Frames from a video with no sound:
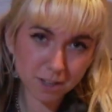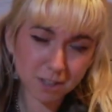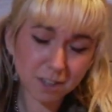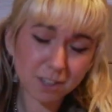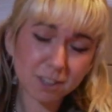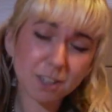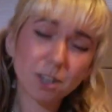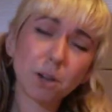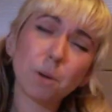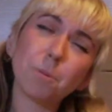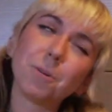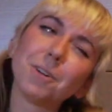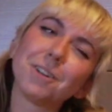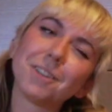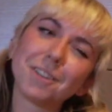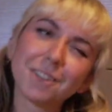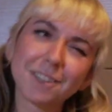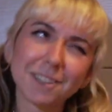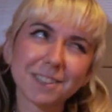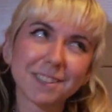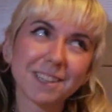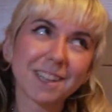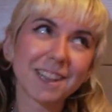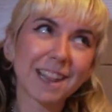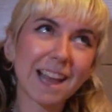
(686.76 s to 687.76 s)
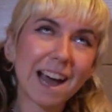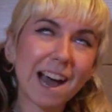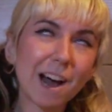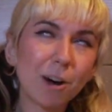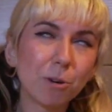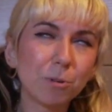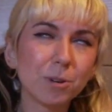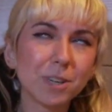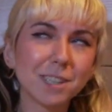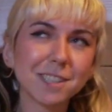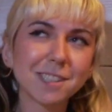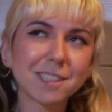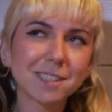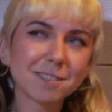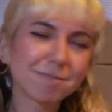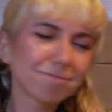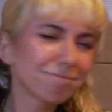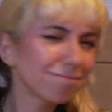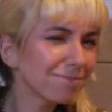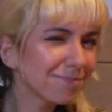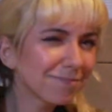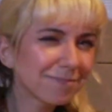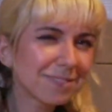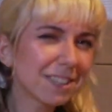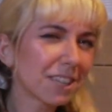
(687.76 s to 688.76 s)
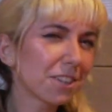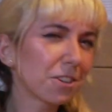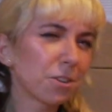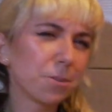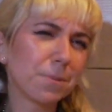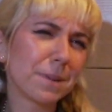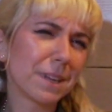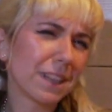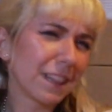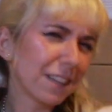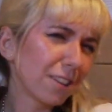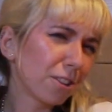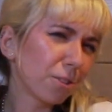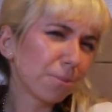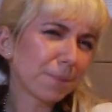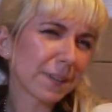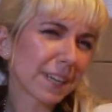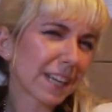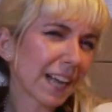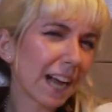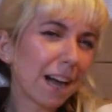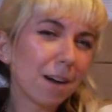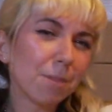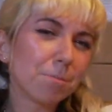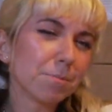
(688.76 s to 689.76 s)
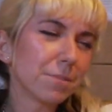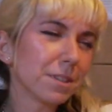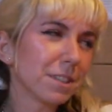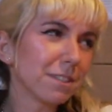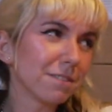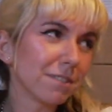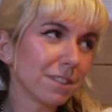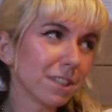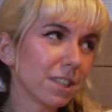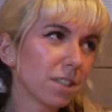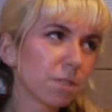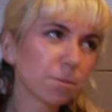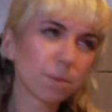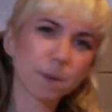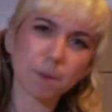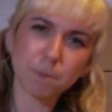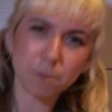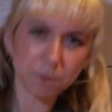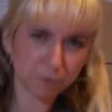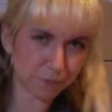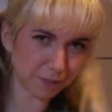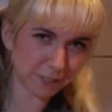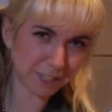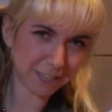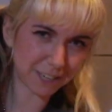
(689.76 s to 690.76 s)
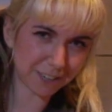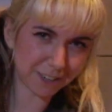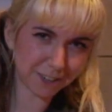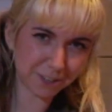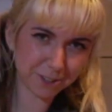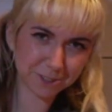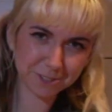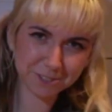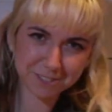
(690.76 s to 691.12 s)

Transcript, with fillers: Come on, allow it. I've got to be a little bit camp in a Village People video.